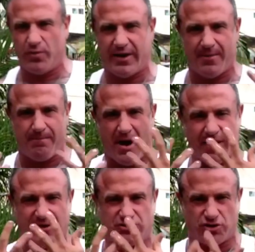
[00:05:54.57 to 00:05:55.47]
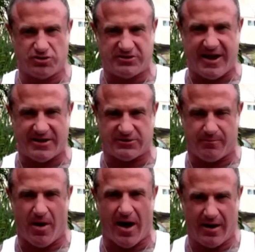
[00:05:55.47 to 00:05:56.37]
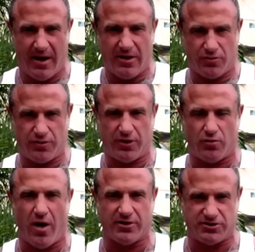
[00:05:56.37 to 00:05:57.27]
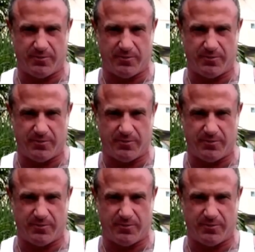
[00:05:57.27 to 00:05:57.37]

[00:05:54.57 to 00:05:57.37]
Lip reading: we combine these two states of mind through the neurology.